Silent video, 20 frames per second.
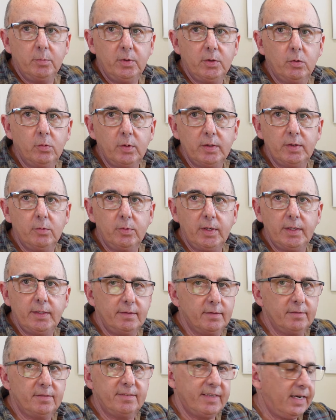middle when you're ready
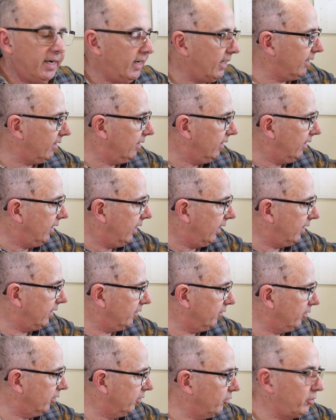to start, and
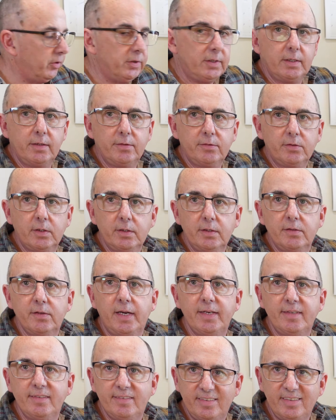it tells you that it's going to
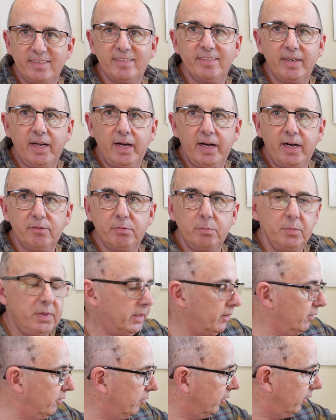take 6.5
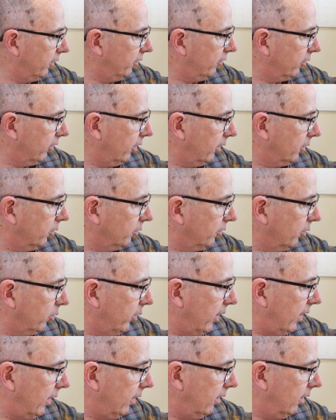minutes for this cycle to
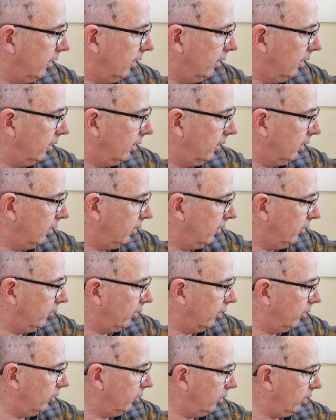run.
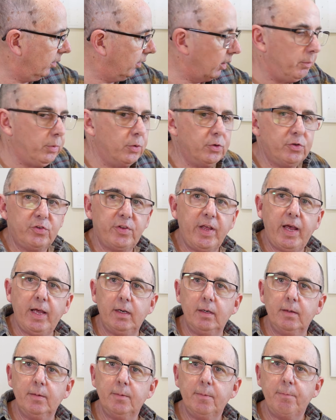So I'm going to push
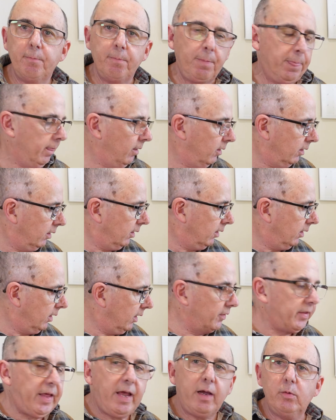that,
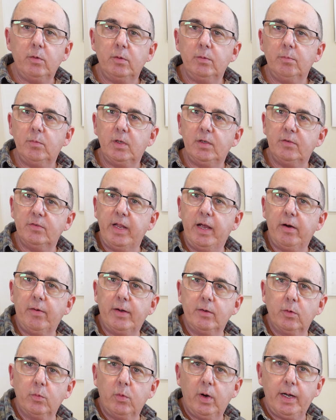and that is now
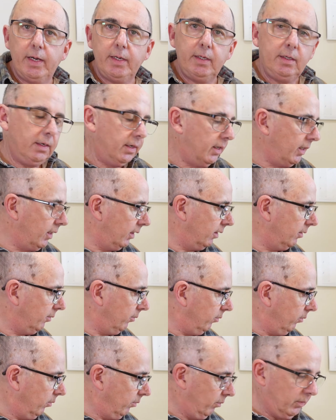underway and
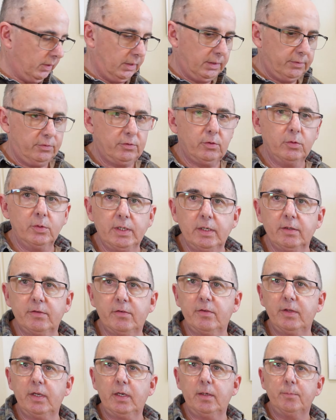it's doing
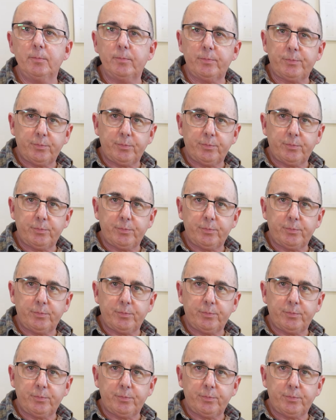its thing.